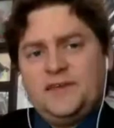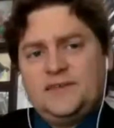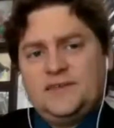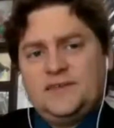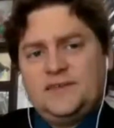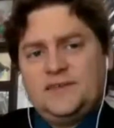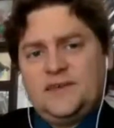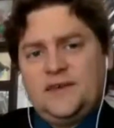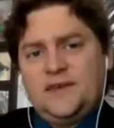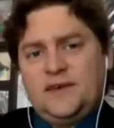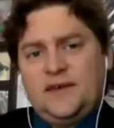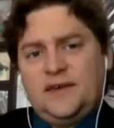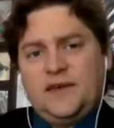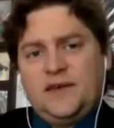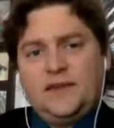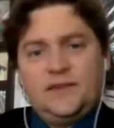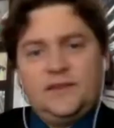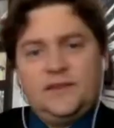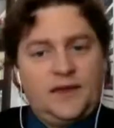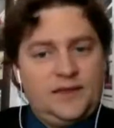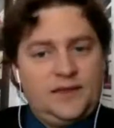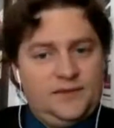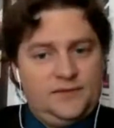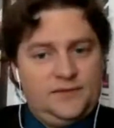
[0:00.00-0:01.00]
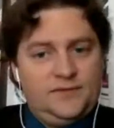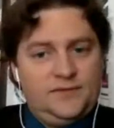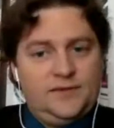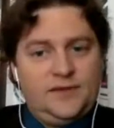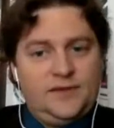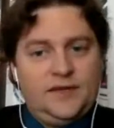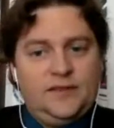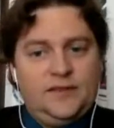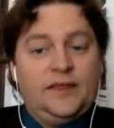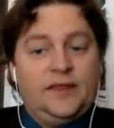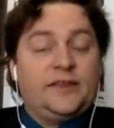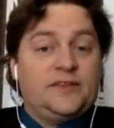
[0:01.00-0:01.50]
and
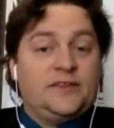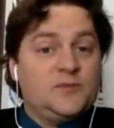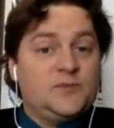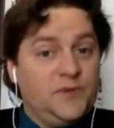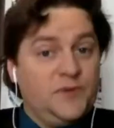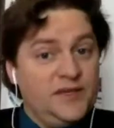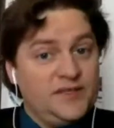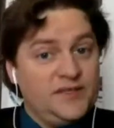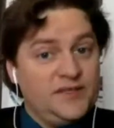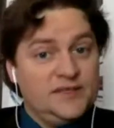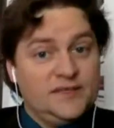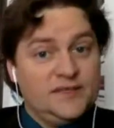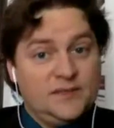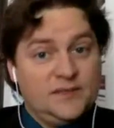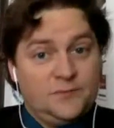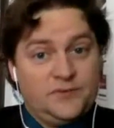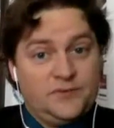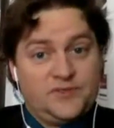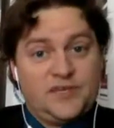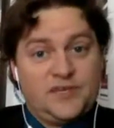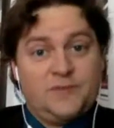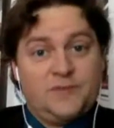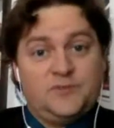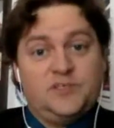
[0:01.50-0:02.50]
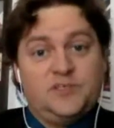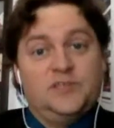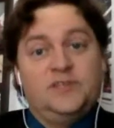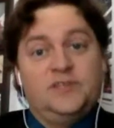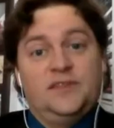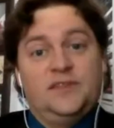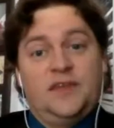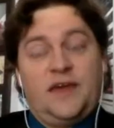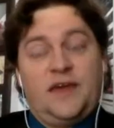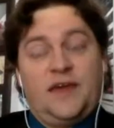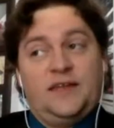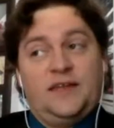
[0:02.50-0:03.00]
like this plays into the perception
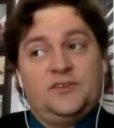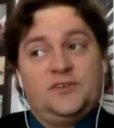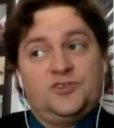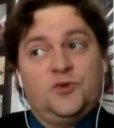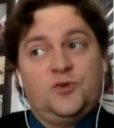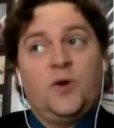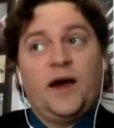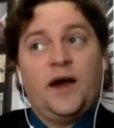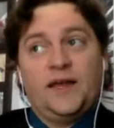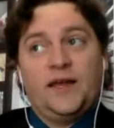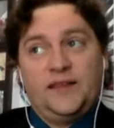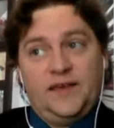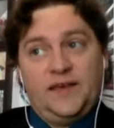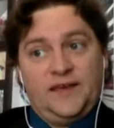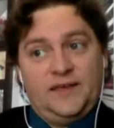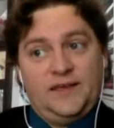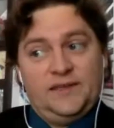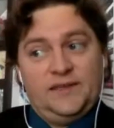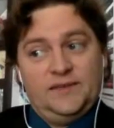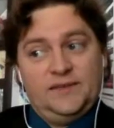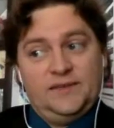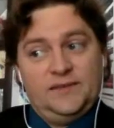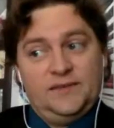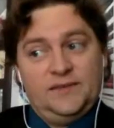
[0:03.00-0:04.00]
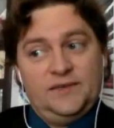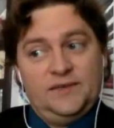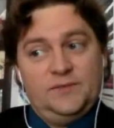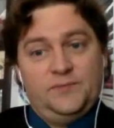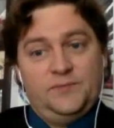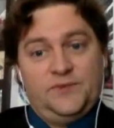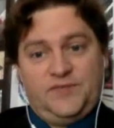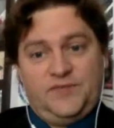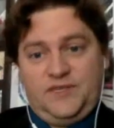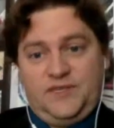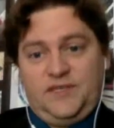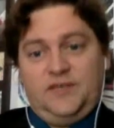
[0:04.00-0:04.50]
that Twilight in
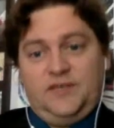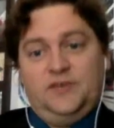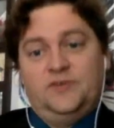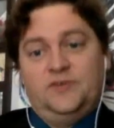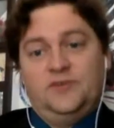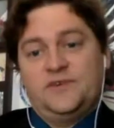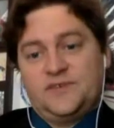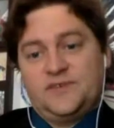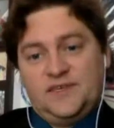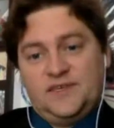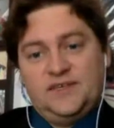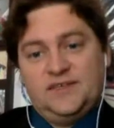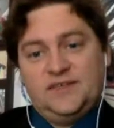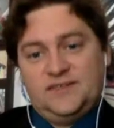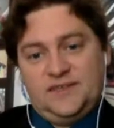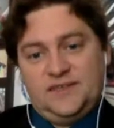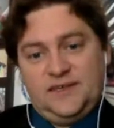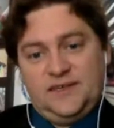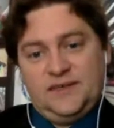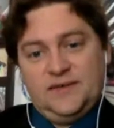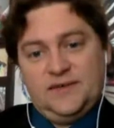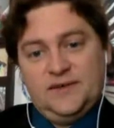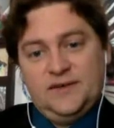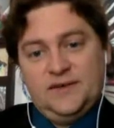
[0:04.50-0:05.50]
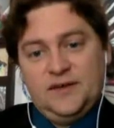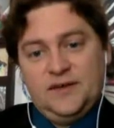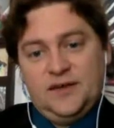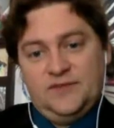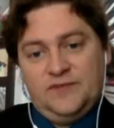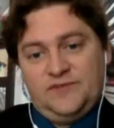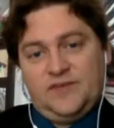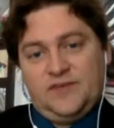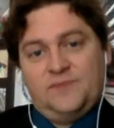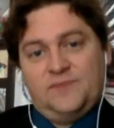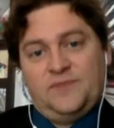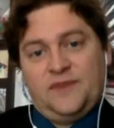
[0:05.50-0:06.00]
particular is guilty of
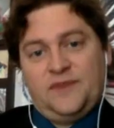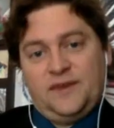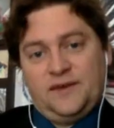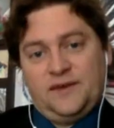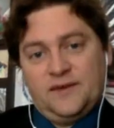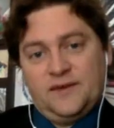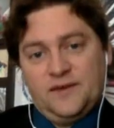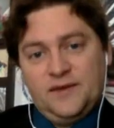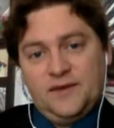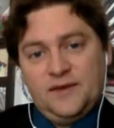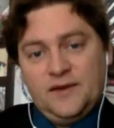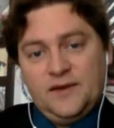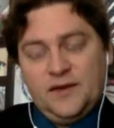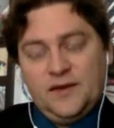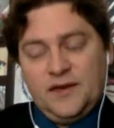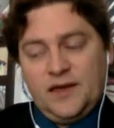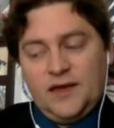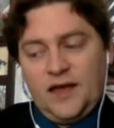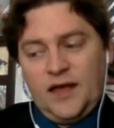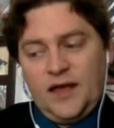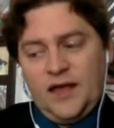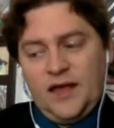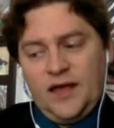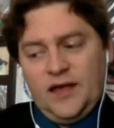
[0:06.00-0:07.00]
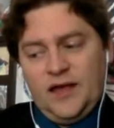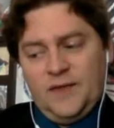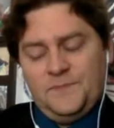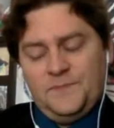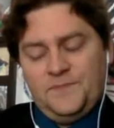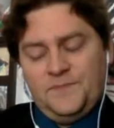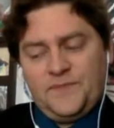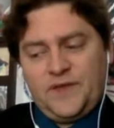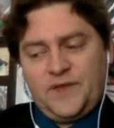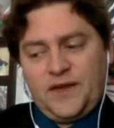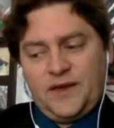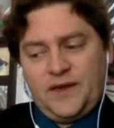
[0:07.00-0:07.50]
something.
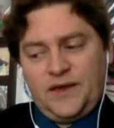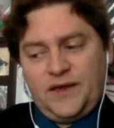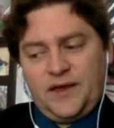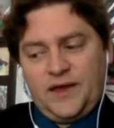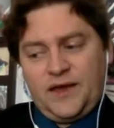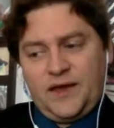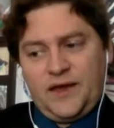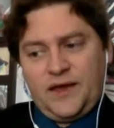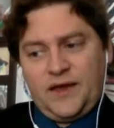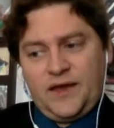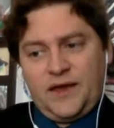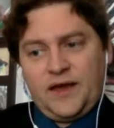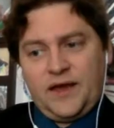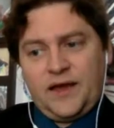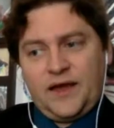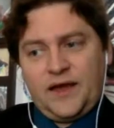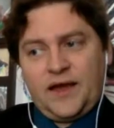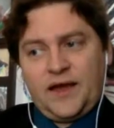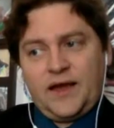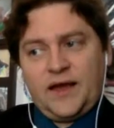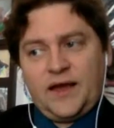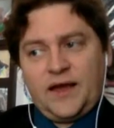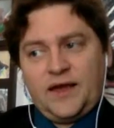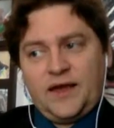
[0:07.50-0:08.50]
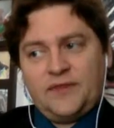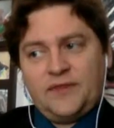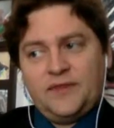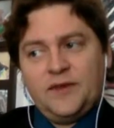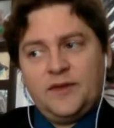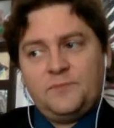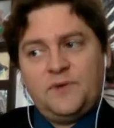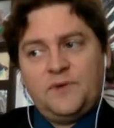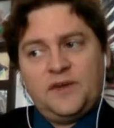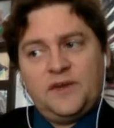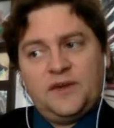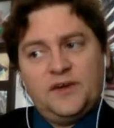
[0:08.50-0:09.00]
I think
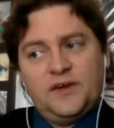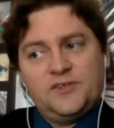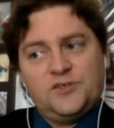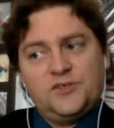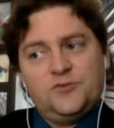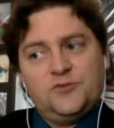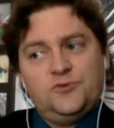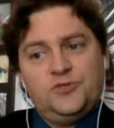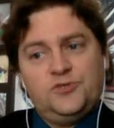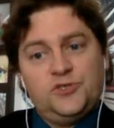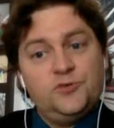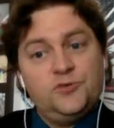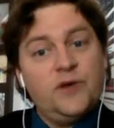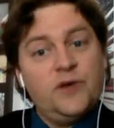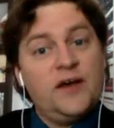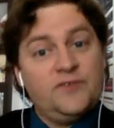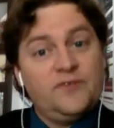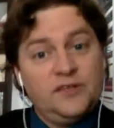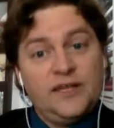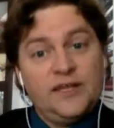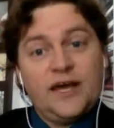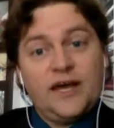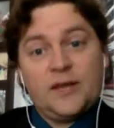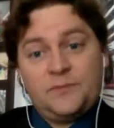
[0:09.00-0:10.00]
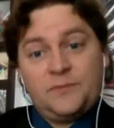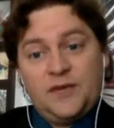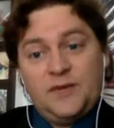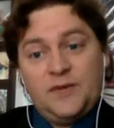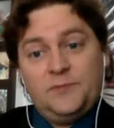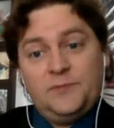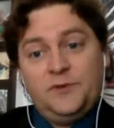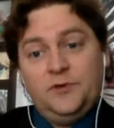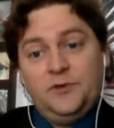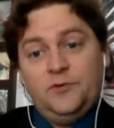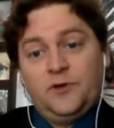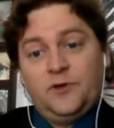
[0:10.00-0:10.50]
because you do have a lot of
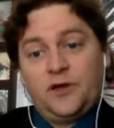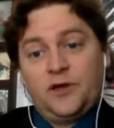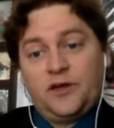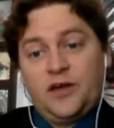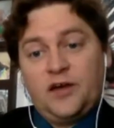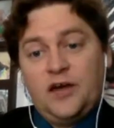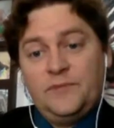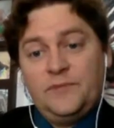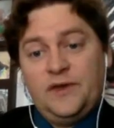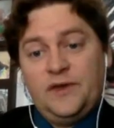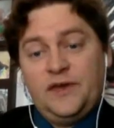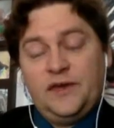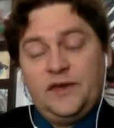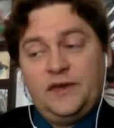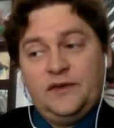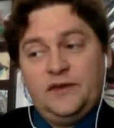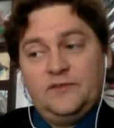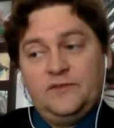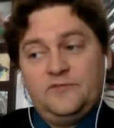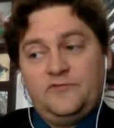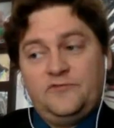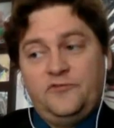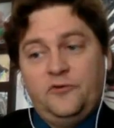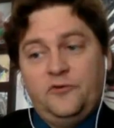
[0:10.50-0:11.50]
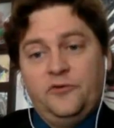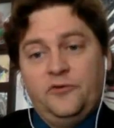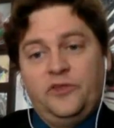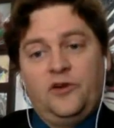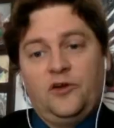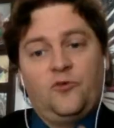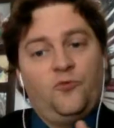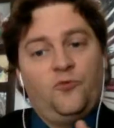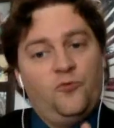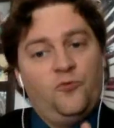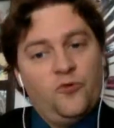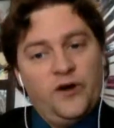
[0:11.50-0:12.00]
people who are coming for their
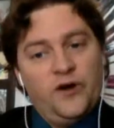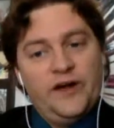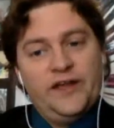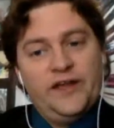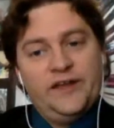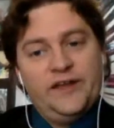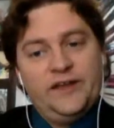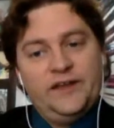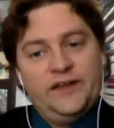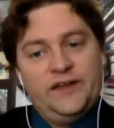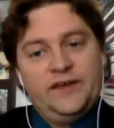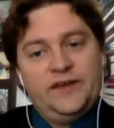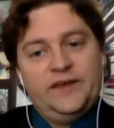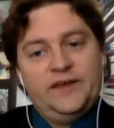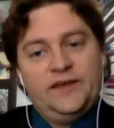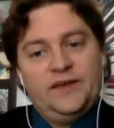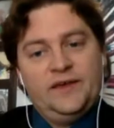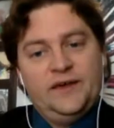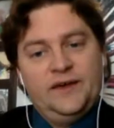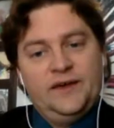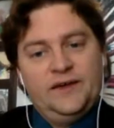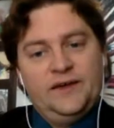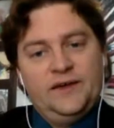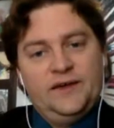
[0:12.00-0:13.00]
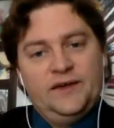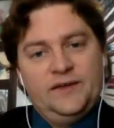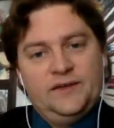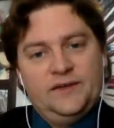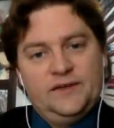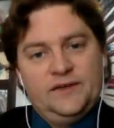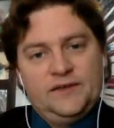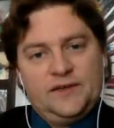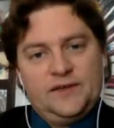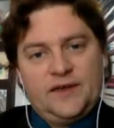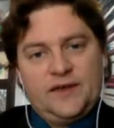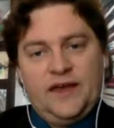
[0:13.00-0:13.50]
one
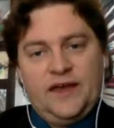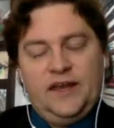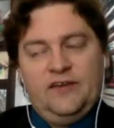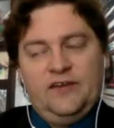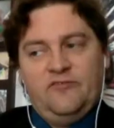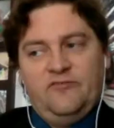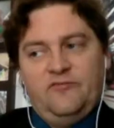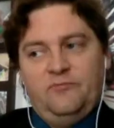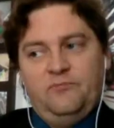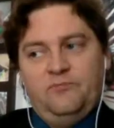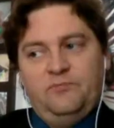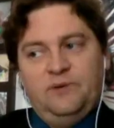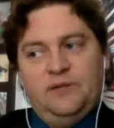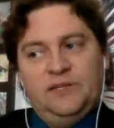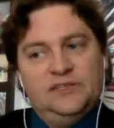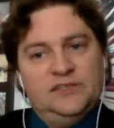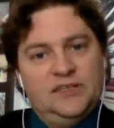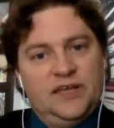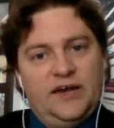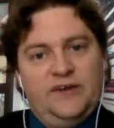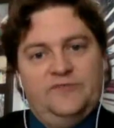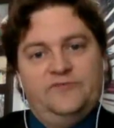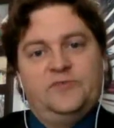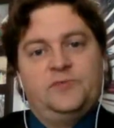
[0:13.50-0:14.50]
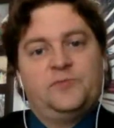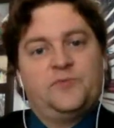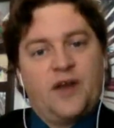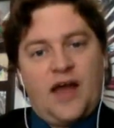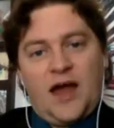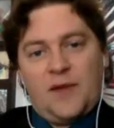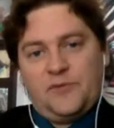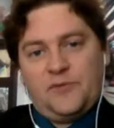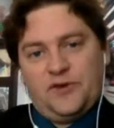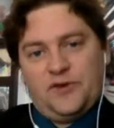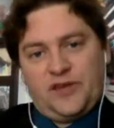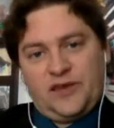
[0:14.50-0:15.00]
kind of beloved
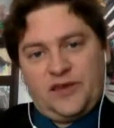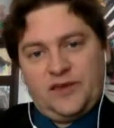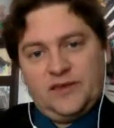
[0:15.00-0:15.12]
property,